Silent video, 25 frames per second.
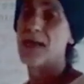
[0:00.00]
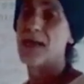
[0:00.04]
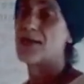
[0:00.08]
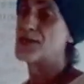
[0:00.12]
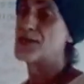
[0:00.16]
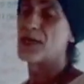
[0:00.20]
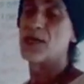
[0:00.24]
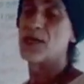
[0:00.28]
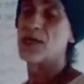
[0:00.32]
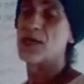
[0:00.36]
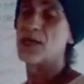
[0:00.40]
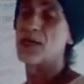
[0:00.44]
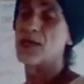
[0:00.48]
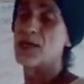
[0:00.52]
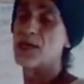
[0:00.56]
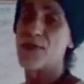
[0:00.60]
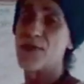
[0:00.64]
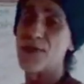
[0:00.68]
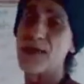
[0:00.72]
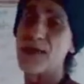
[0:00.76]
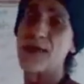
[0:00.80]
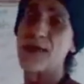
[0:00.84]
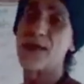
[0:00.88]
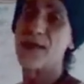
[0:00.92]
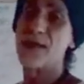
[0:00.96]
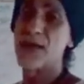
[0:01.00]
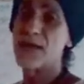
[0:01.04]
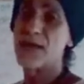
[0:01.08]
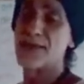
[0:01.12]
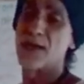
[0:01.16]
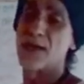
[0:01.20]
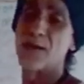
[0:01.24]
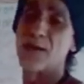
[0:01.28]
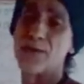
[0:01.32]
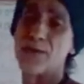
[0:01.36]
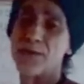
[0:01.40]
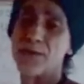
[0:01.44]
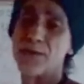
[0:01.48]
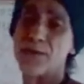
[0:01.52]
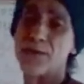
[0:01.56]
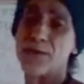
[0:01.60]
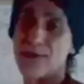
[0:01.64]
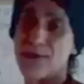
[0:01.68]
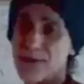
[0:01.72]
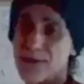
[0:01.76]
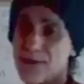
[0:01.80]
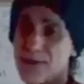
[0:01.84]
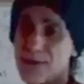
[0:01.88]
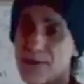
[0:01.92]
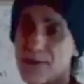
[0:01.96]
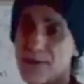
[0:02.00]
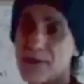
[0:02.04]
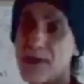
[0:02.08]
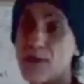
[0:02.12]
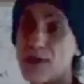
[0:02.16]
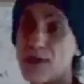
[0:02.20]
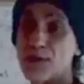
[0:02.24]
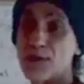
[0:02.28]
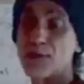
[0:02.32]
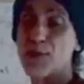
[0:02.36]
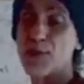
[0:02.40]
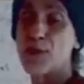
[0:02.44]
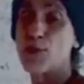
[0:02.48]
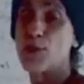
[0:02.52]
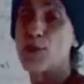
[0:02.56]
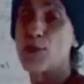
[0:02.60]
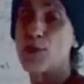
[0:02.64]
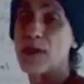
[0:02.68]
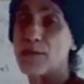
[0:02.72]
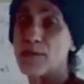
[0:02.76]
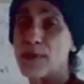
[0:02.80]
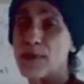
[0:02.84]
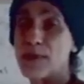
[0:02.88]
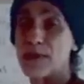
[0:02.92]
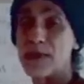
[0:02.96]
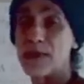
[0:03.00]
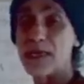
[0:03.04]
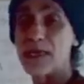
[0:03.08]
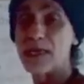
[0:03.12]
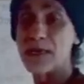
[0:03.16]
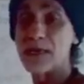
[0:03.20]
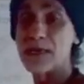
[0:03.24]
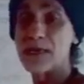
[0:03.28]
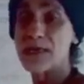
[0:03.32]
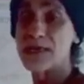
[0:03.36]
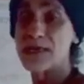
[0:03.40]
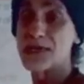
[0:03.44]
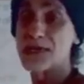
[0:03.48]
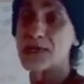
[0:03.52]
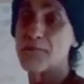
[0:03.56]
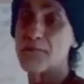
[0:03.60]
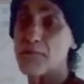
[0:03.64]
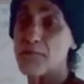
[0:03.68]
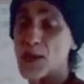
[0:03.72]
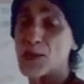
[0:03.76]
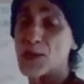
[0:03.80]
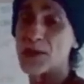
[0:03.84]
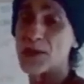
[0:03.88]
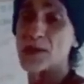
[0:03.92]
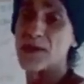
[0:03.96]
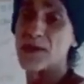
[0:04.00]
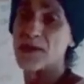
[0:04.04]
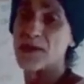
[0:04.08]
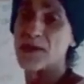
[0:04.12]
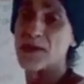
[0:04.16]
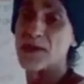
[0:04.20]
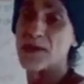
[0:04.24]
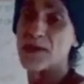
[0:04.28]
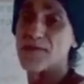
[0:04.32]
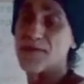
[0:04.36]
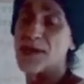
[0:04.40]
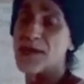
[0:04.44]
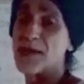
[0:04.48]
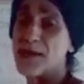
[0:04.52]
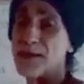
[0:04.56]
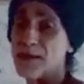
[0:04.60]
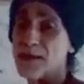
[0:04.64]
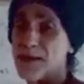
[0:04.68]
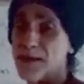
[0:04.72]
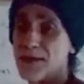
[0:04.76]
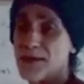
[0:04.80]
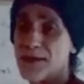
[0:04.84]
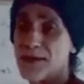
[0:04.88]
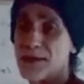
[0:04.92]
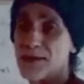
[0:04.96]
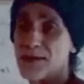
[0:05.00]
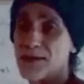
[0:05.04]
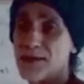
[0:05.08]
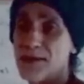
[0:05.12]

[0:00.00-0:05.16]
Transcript: And so there they don't. So it's pure. But here is the model of there.